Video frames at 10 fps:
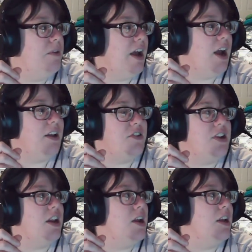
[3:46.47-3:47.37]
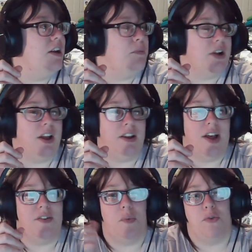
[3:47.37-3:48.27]
and instead he ended up bringing
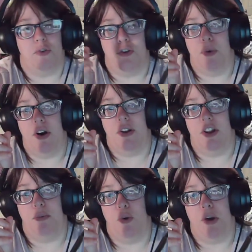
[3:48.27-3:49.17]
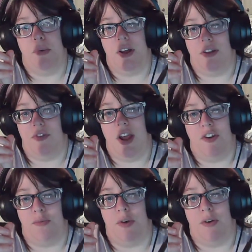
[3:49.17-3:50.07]
Endeavor, which was smart on his point, because if he had
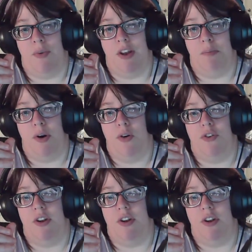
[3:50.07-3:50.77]
just brought a random pro